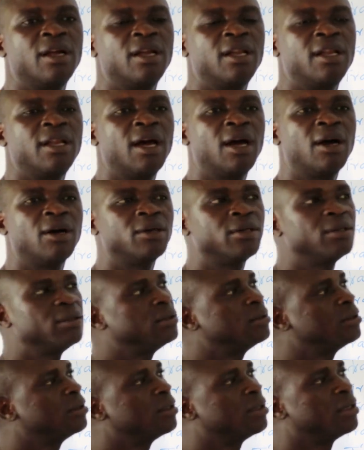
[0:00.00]

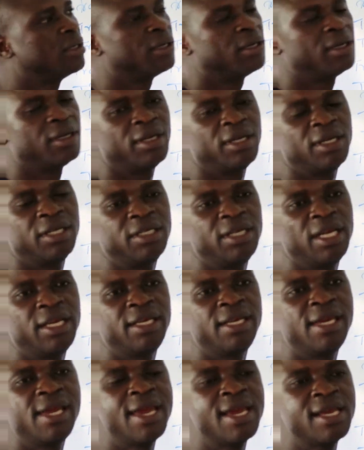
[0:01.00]
Now, the
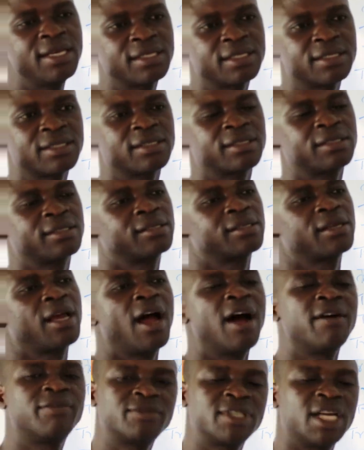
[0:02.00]
years
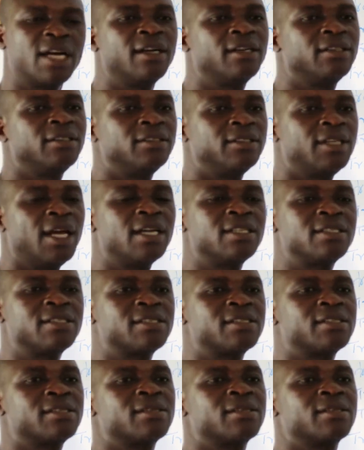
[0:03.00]
after,
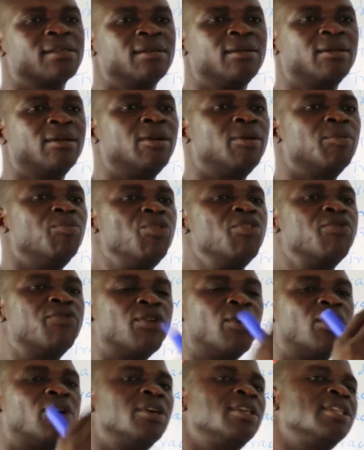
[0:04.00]
that's
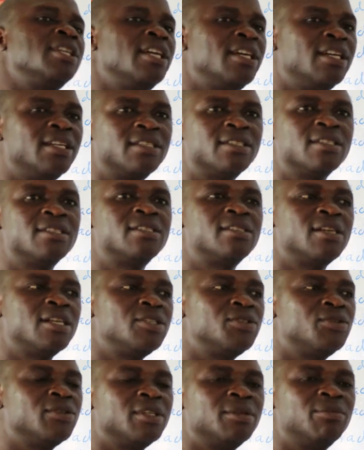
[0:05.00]
before the 18th
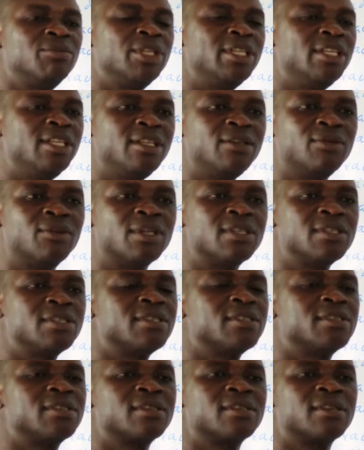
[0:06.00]
century, Benin
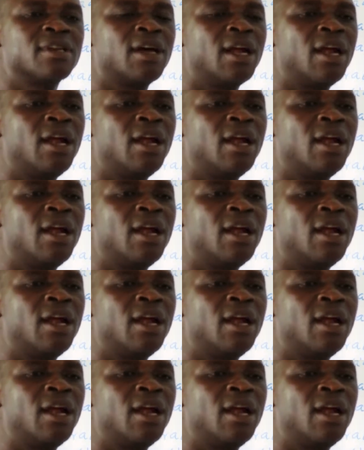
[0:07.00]
was